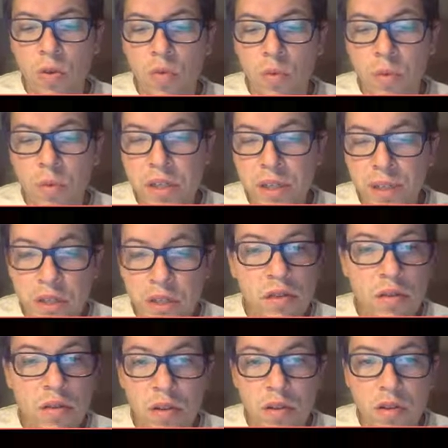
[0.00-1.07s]
will be
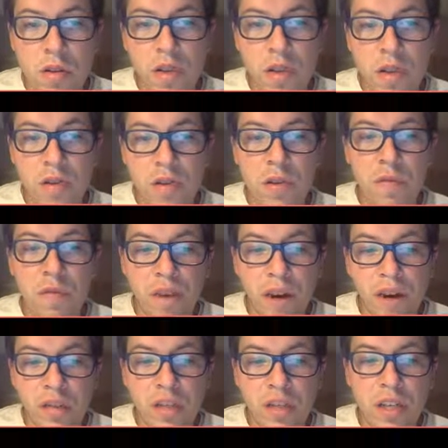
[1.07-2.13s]
interviewed
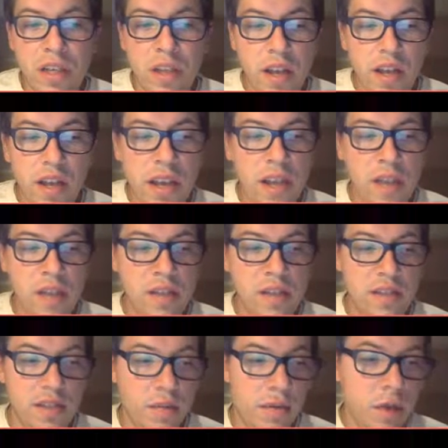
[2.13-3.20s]
fairly
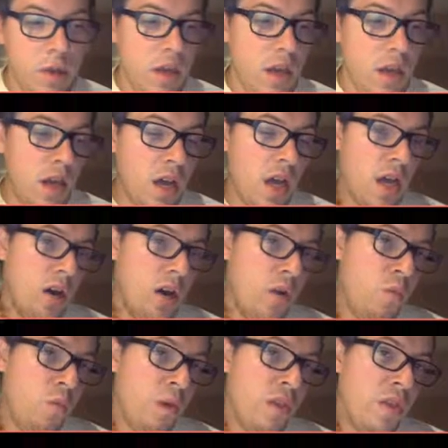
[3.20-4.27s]
and
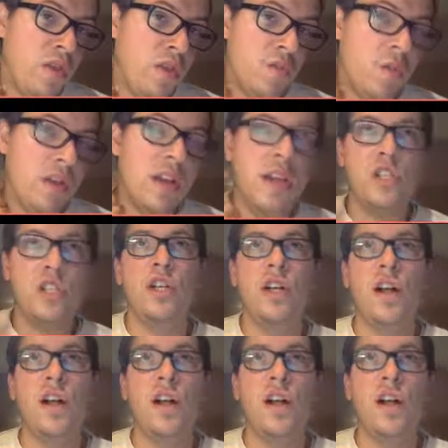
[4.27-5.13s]
with notification